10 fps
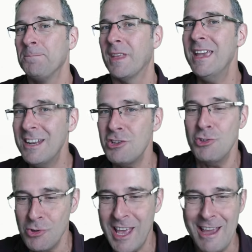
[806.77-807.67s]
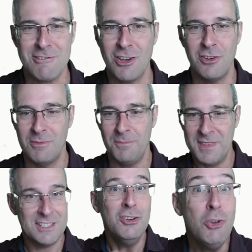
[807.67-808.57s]
In a eukaryote,
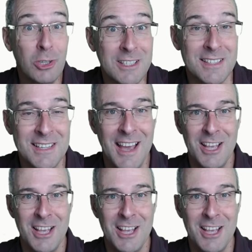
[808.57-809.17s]
there's a nucleus.